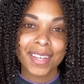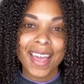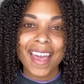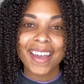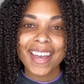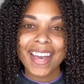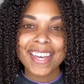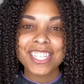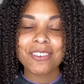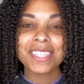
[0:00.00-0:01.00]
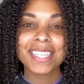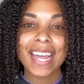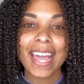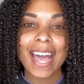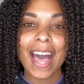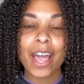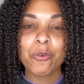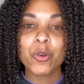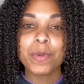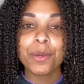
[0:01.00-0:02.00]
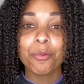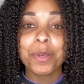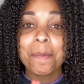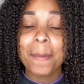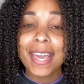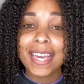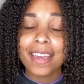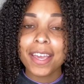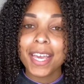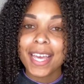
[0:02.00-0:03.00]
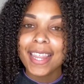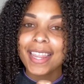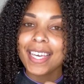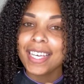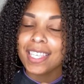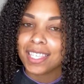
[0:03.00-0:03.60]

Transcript: Hey guys, so today I will be remaking these